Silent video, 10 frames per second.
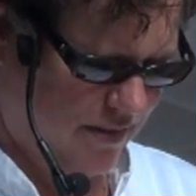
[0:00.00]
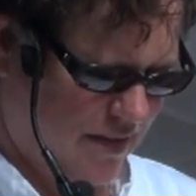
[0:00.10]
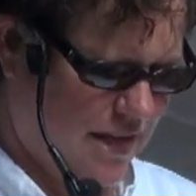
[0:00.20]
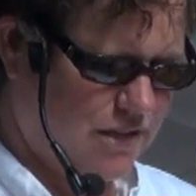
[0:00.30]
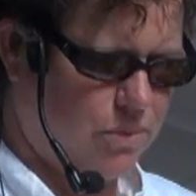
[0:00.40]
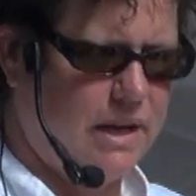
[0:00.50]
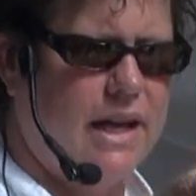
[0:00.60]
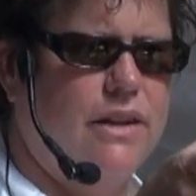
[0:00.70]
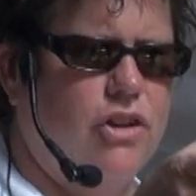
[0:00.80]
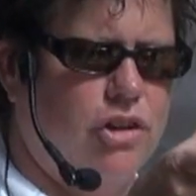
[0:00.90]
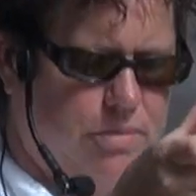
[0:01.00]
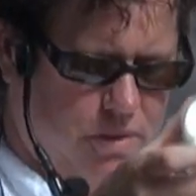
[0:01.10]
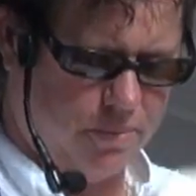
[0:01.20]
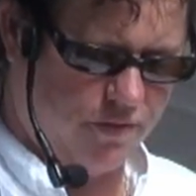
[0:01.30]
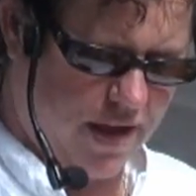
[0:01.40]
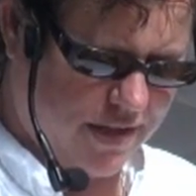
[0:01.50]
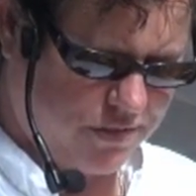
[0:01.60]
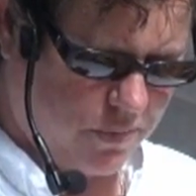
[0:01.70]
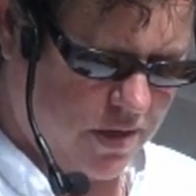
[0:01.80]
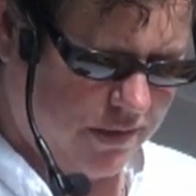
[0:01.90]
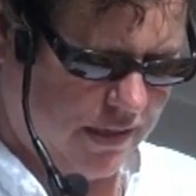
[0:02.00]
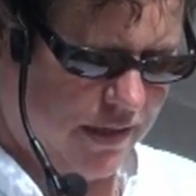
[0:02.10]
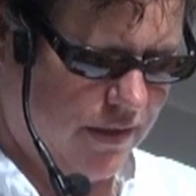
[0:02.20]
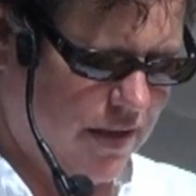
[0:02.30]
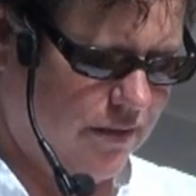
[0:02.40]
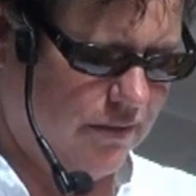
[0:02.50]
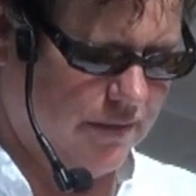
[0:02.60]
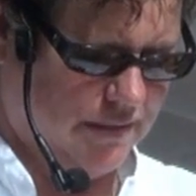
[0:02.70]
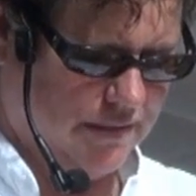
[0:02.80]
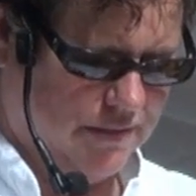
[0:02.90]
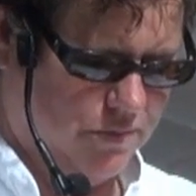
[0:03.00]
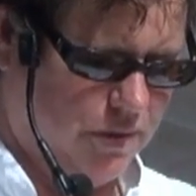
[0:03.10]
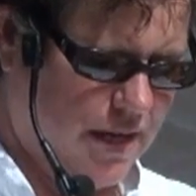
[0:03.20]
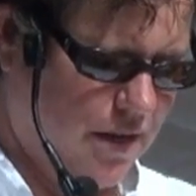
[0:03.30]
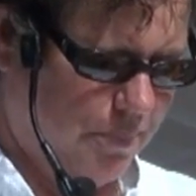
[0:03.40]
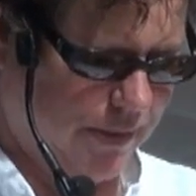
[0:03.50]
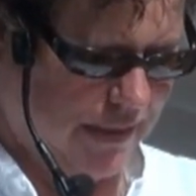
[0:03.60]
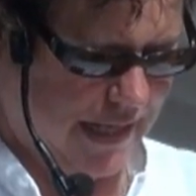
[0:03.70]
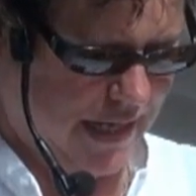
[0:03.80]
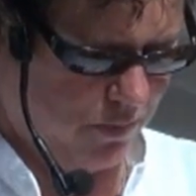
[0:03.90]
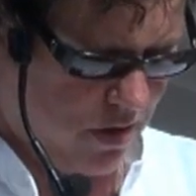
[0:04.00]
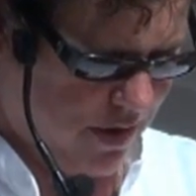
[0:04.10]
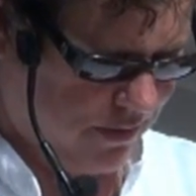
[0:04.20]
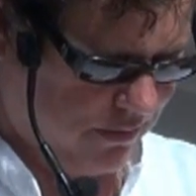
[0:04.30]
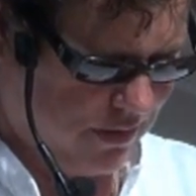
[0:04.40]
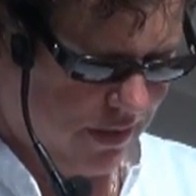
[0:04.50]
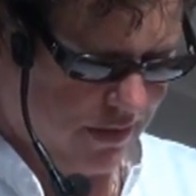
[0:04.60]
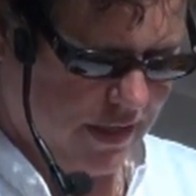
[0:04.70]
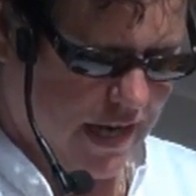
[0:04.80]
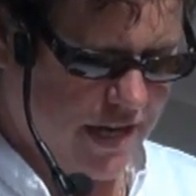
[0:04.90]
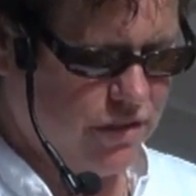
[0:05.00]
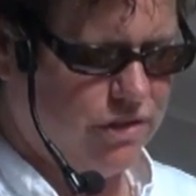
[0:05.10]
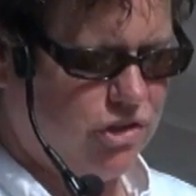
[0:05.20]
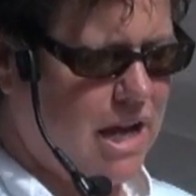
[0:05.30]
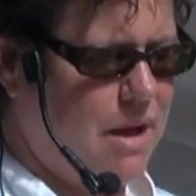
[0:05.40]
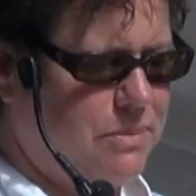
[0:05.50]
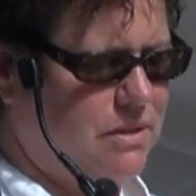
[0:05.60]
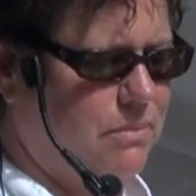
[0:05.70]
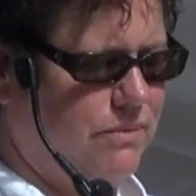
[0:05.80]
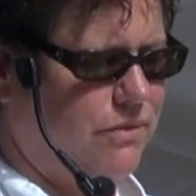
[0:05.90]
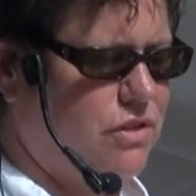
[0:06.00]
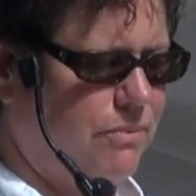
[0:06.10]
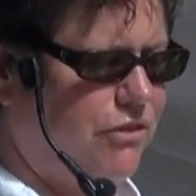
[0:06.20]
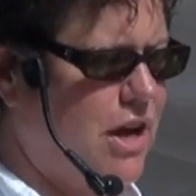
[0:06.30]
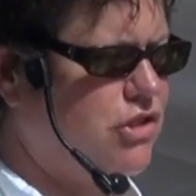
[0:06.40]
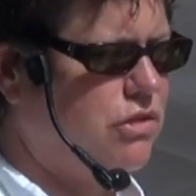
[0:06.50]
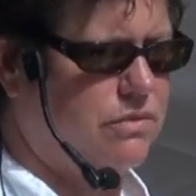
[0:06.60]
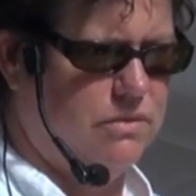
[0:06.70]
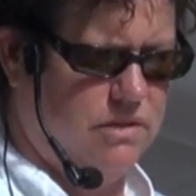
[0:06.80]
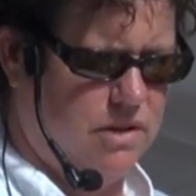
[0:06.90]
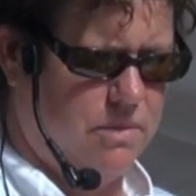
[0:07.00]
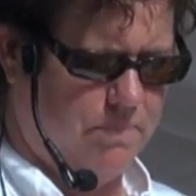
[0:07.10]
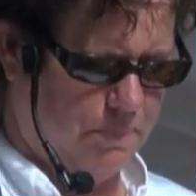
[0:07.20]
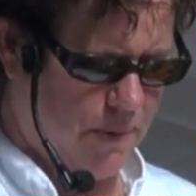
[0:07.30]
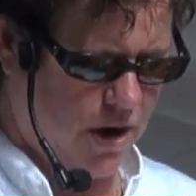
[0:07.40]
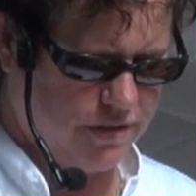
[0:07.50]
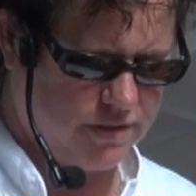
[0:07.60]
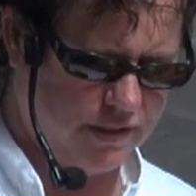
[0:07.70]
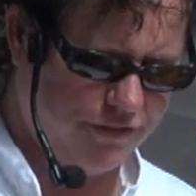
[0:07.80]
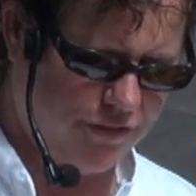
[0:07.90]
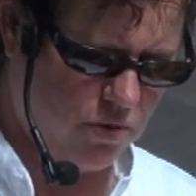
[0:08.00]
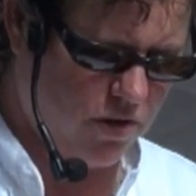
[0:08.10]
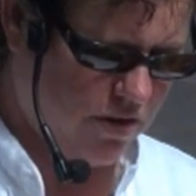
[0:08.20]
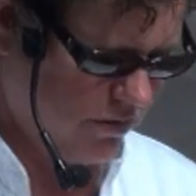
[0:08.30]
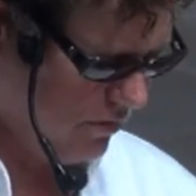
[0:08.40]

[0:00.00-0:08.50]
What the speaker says: yeah, so we got an herb de Provence one, and then we got a plain one that I just chopped some fresh parsley for.